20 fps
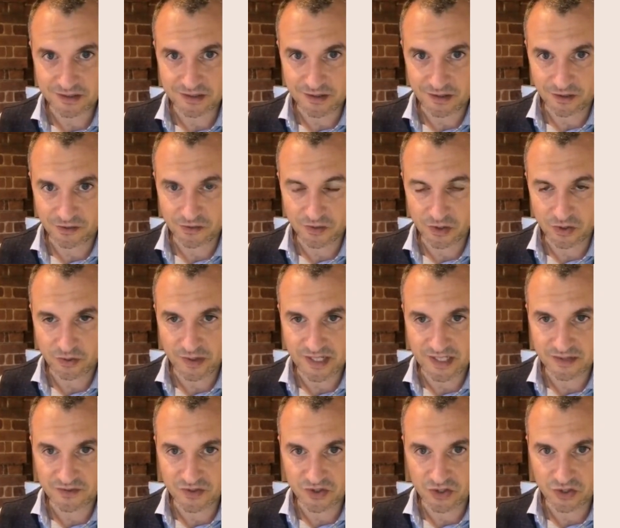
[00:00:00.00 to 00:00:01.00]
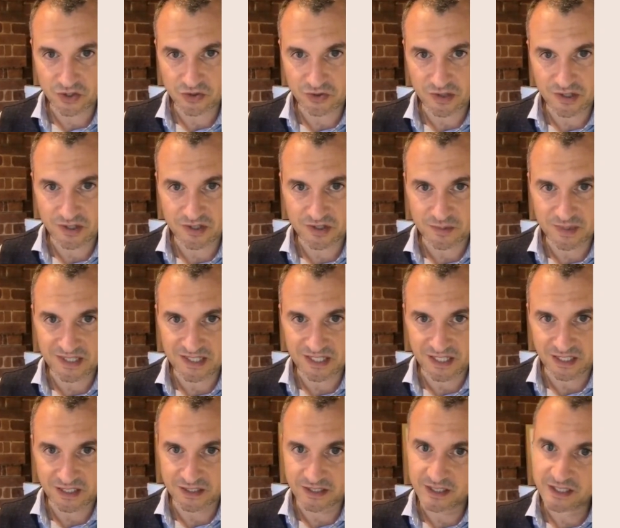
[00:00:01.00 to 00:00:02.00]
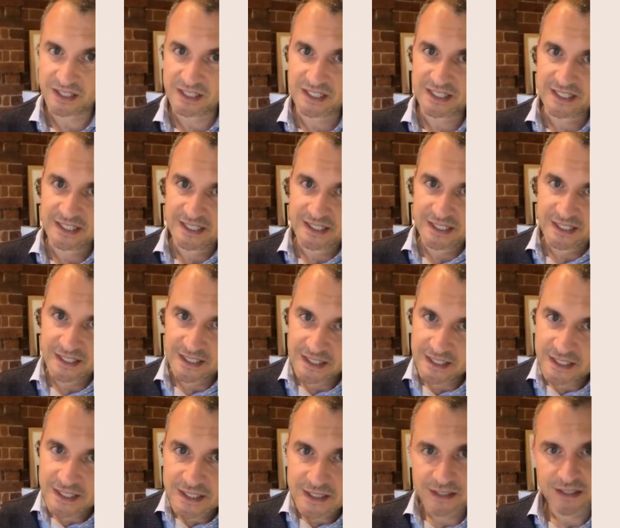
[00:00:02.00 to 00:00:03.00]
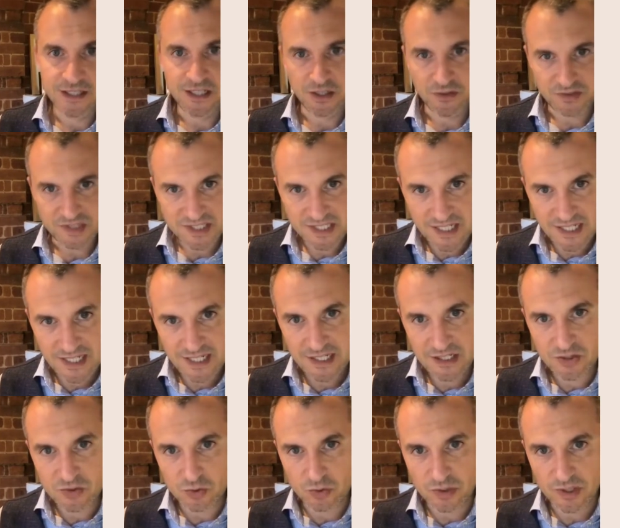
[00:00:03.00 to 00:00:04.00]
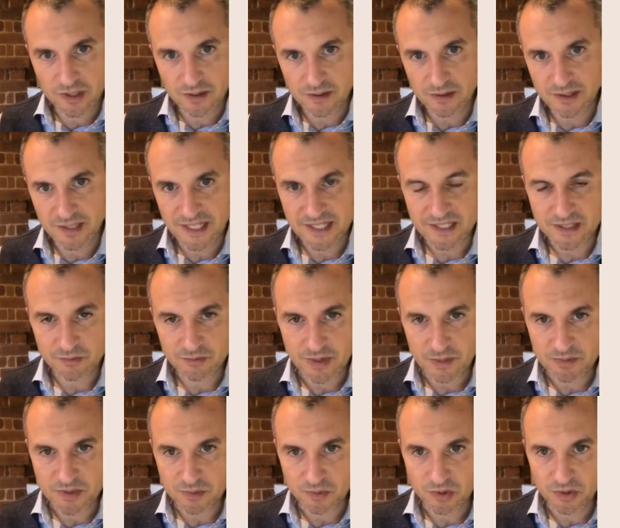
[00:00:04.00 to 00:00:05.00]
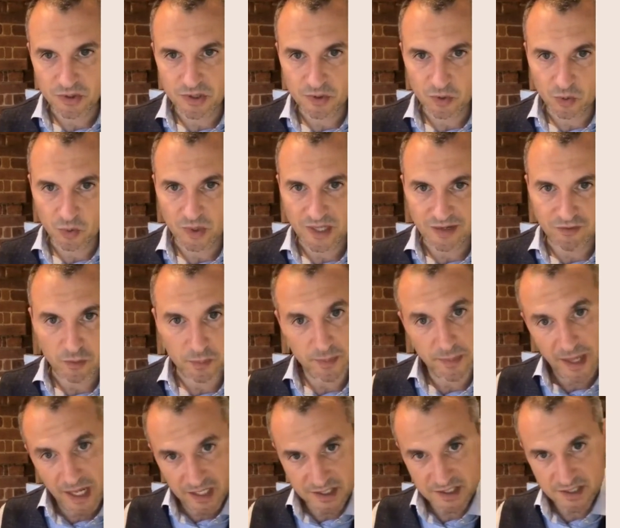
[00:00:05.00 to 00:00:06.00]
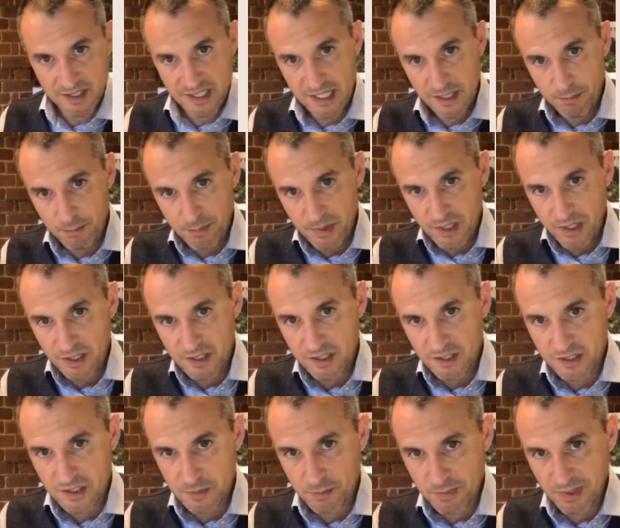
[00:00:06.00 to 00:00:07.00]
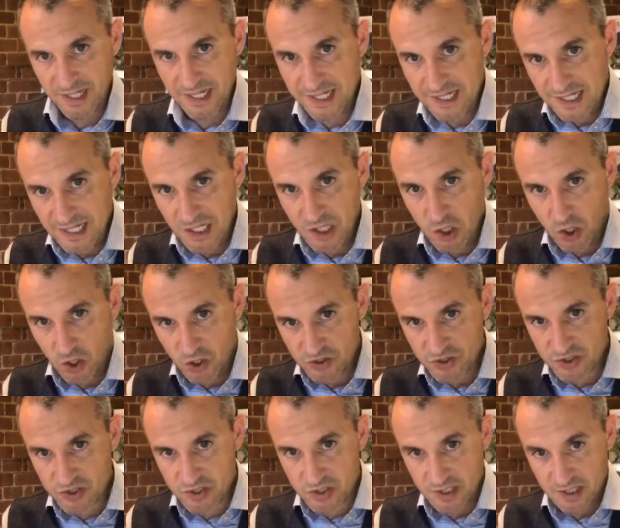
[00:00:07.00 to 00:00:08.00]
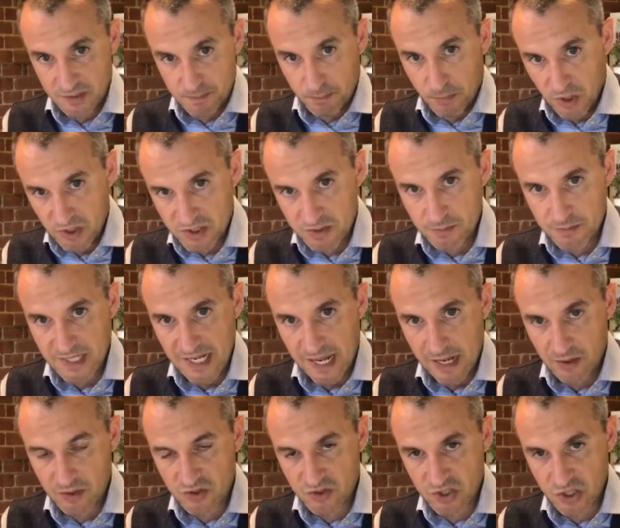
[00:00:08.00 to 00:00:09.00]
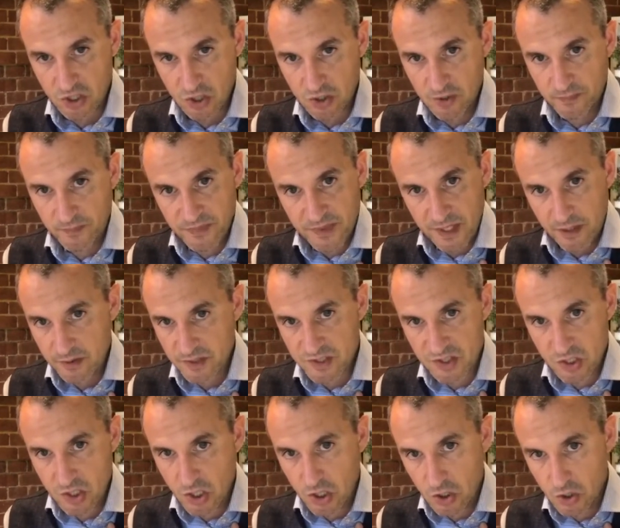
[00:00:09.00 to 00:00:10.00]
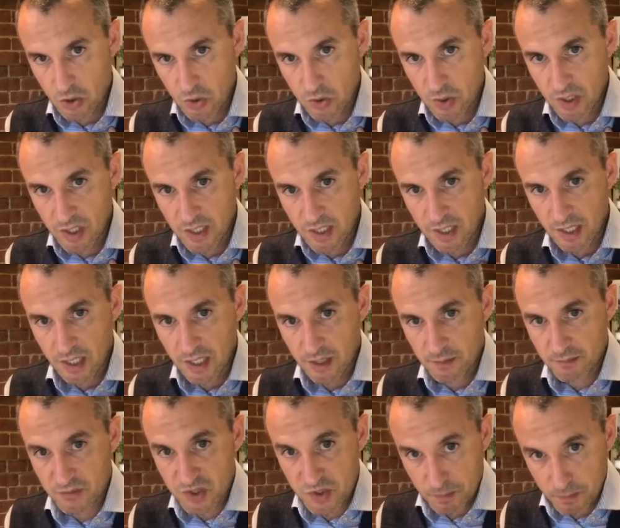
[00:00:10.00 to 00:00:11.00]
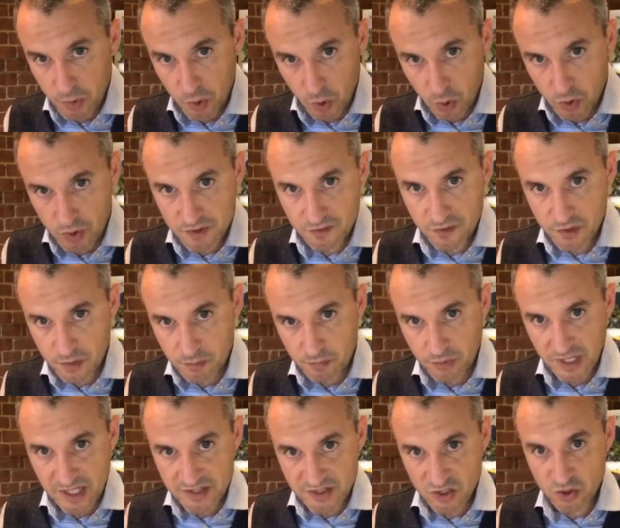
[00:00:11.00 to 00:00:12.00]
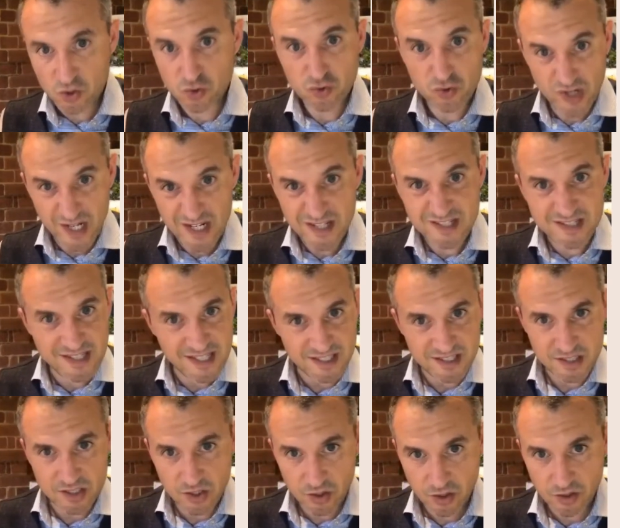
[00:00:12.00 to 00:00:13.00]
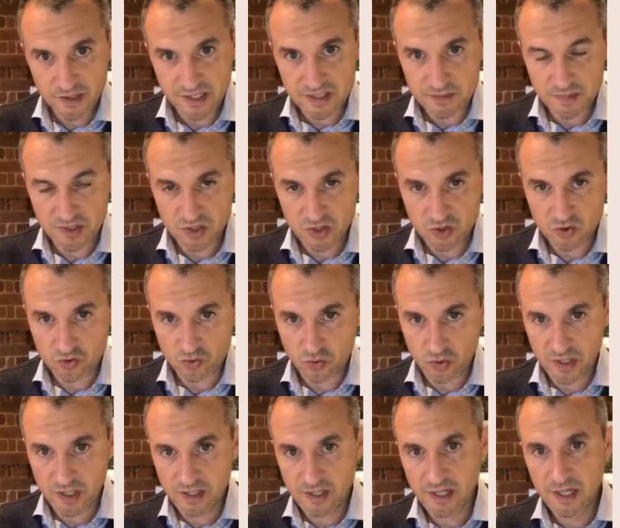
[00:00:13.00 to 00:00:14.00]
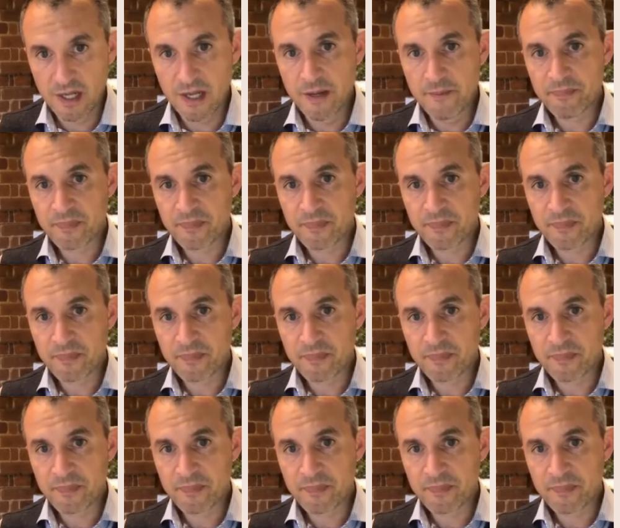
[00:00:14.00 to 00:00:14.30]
it's often corrective surgery that's been done overseas or in a less than reputable unit or whatever, but the implant has completely lost, it's bottomed out, so there is no support for the breast crease. That's gone, that's been destroyed,